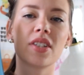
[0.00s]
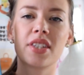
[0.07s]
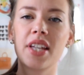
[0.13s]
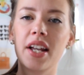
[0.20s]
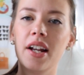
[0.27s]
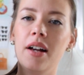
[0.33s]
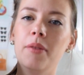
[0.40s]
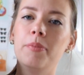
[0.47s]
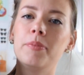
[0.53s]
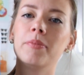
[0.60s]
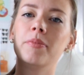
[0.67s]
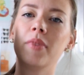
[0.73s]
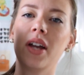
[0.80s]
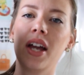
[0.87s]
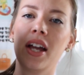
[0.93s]
set up,
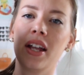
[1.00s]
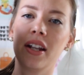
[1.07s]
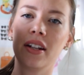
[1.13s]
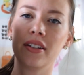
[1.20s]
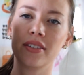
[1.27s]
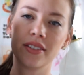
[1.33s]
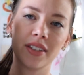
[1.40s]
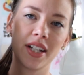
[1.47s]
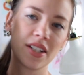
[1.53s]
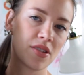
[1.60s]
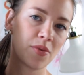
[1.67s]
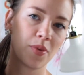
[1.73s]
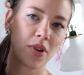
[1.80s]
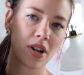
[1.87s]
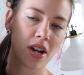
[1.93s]
and that's
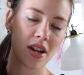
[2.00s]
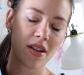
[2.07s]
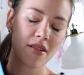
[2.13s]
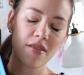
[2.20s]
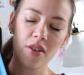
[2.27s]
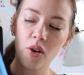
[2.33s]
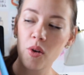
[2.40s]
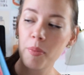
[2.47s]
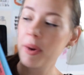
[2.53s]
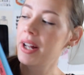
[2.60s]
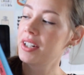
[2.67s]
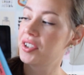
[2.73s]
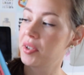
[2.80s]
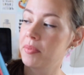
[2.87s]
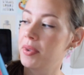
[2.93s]
where I hole
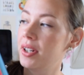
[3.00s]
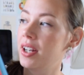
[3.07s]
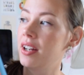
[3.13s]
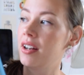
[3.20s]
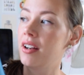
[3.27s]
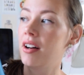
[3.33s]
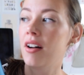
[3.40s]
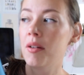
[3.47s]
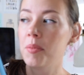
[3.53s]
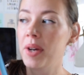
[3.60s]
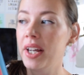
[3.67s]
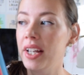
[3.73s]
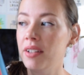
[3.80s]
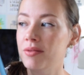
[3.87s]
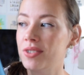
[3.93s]
punch and put on all my
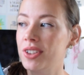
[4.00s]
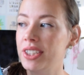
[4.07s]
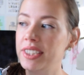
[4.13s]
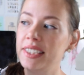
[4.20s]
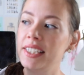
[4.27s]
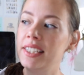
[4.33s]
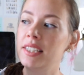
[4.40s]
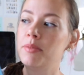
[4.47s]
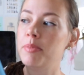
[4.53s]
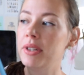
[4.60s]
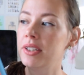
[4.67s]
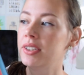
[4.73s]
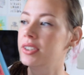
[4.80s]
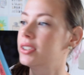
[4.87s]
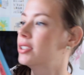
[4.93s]
invoices,
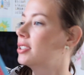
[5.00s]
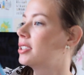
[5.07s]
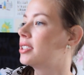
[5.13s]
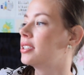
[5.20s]
bills.